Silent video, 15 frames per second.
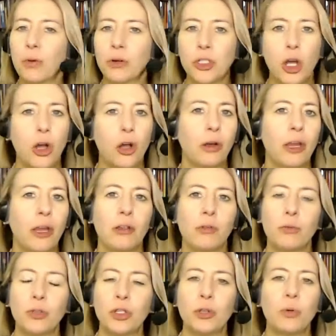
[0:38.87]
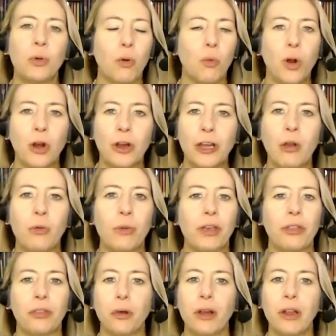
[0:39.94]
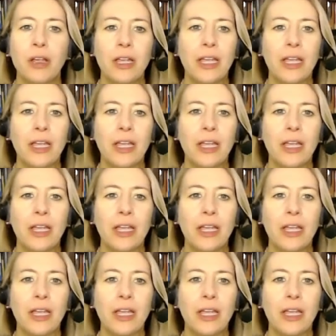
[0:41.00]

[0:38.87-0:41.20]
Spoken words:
were talking to or working with or